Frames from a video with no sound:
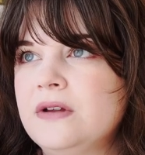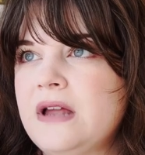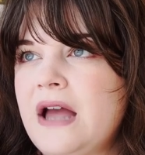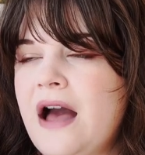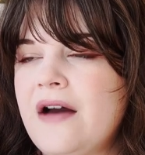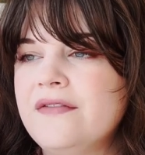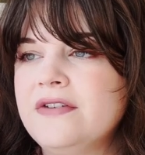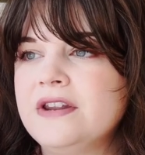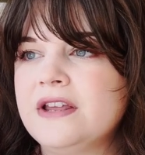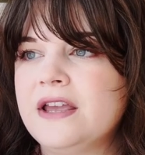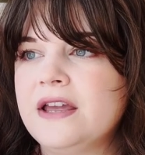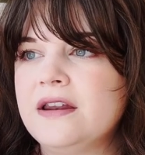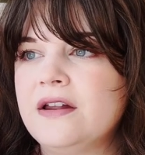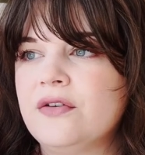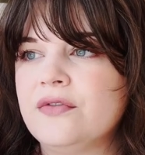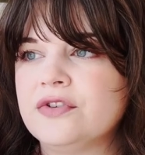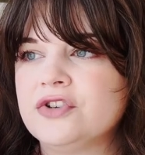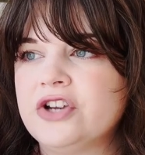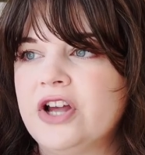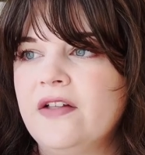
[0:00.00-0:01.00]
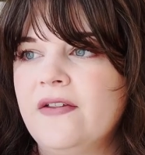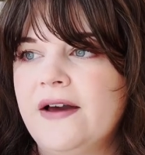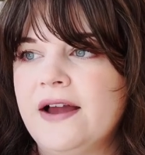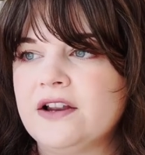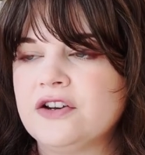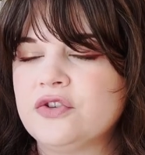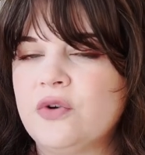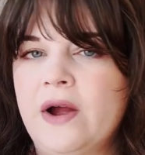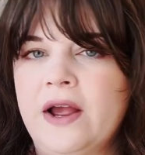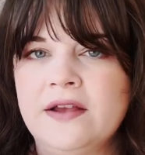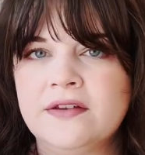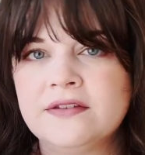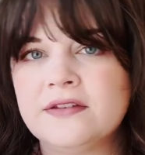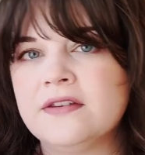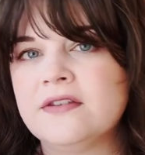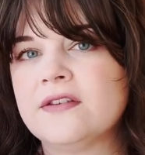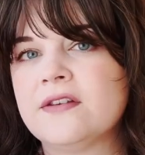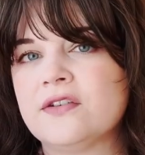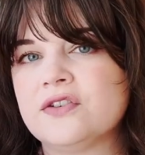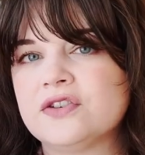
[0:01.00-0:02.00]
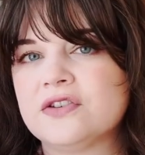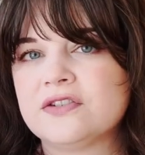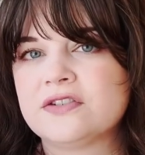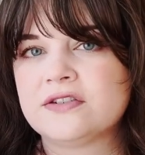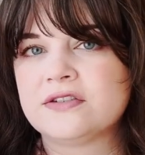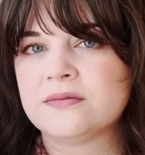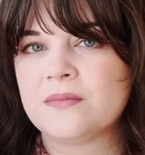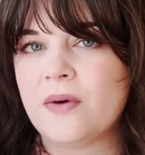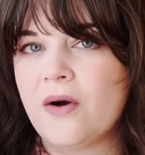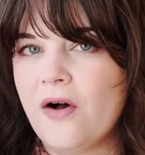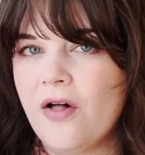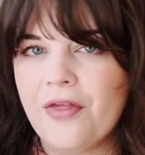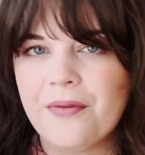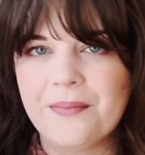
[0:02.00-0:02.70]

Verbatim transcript: having to get over jet lag twice in such a small